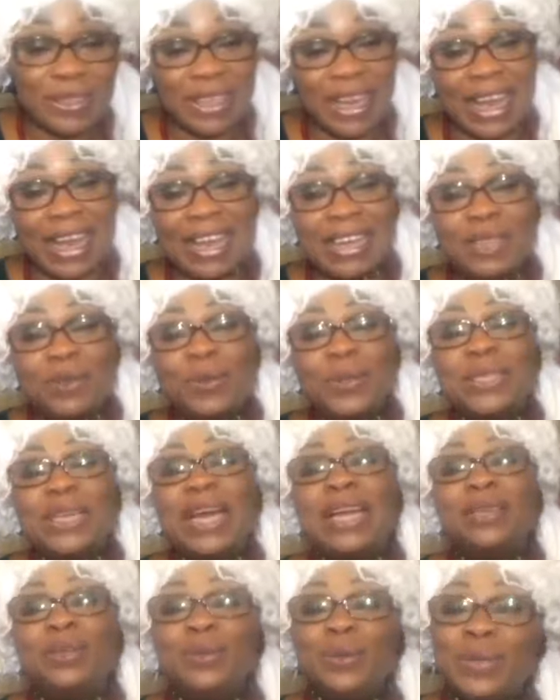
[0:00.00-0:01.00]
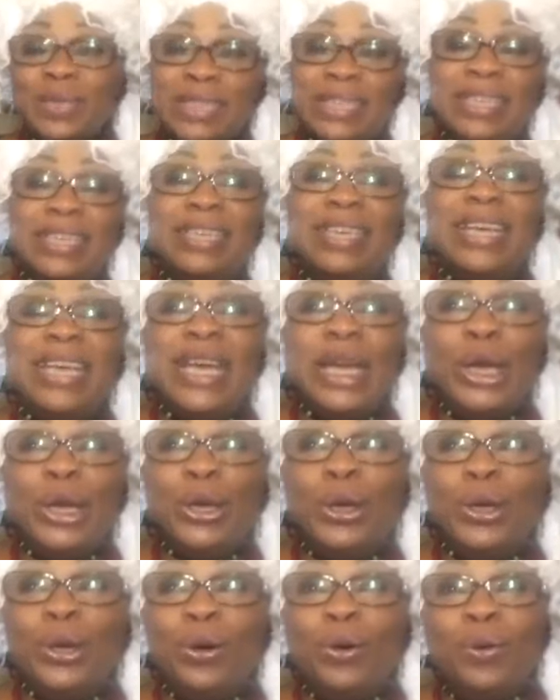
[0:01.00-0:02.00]
side, which I do see,
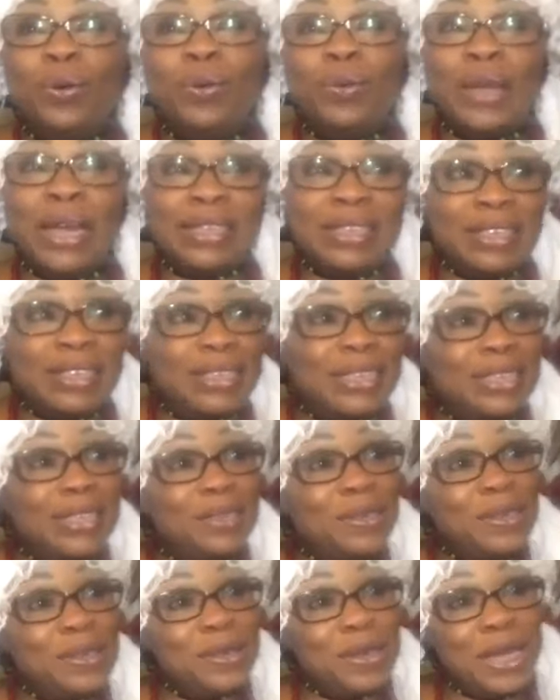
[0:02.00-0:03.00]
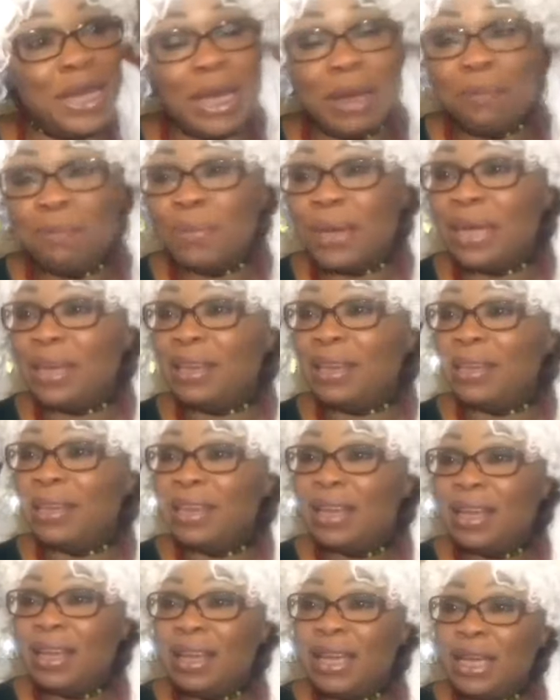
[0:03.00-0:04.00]
you know, that is him being,
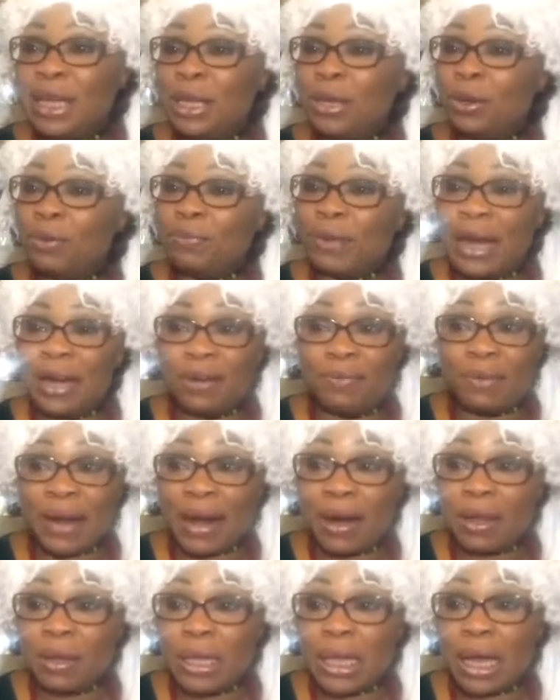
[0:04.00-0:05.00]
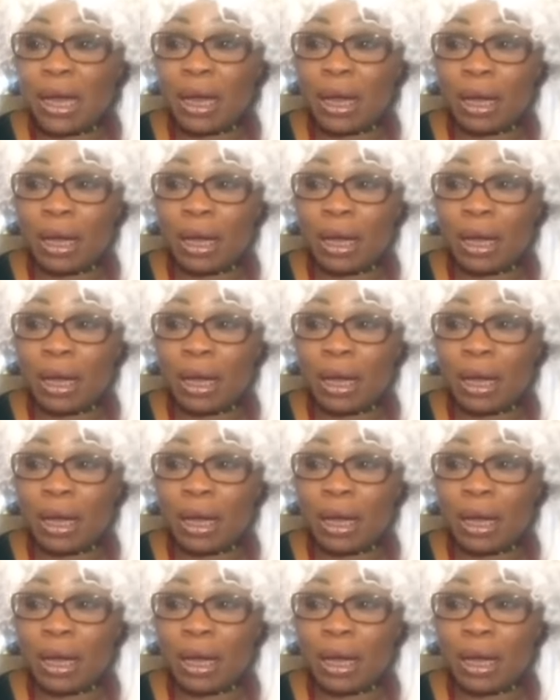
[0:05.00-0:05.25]
you know, very very